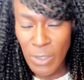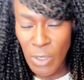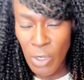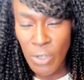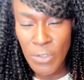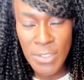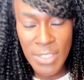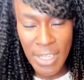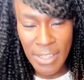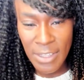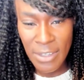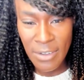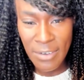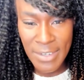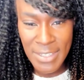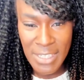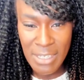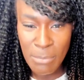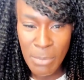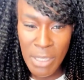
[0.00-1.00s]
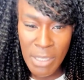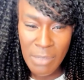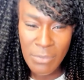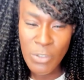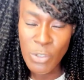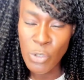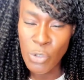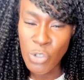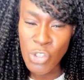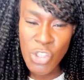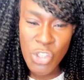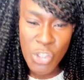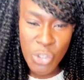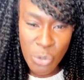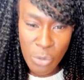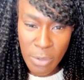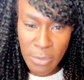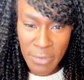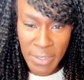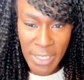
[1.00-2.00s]
contact the ICB if you're not
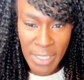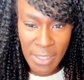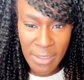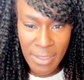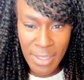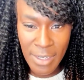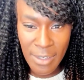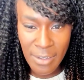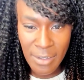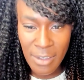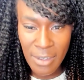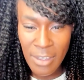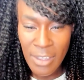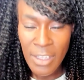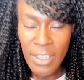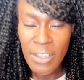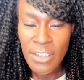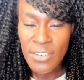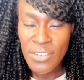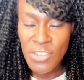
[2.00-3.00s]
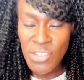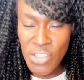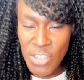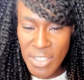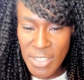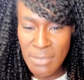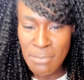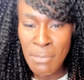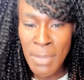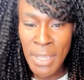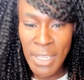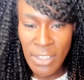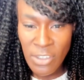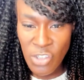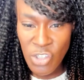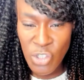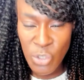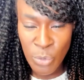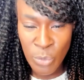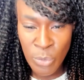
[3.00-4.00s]
sure of anything. Just
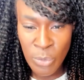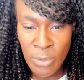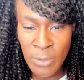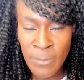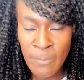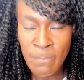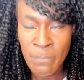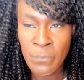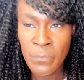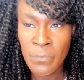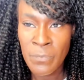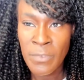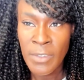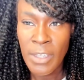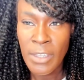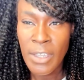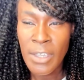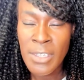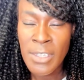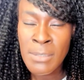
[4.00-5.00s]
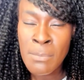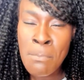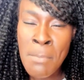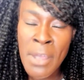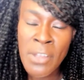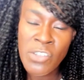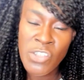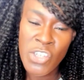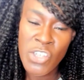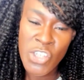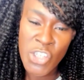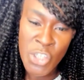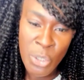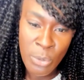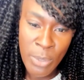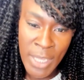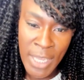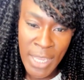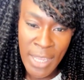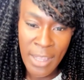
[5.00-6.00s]
make sure as much as
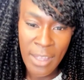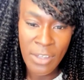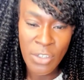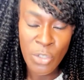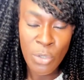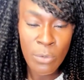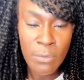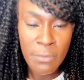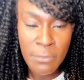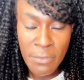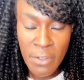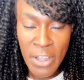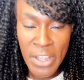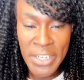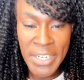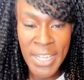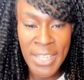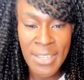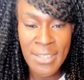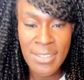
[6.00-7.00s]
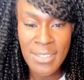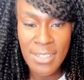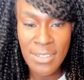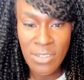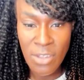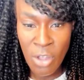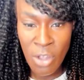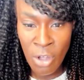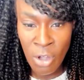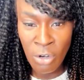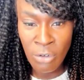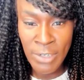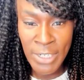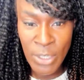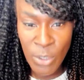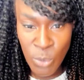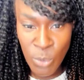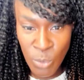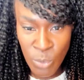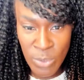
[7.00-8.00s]
you can, your finances are
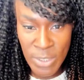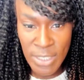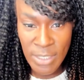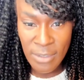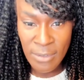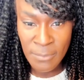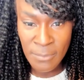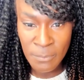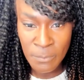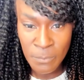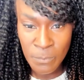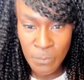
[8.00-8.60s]
in order.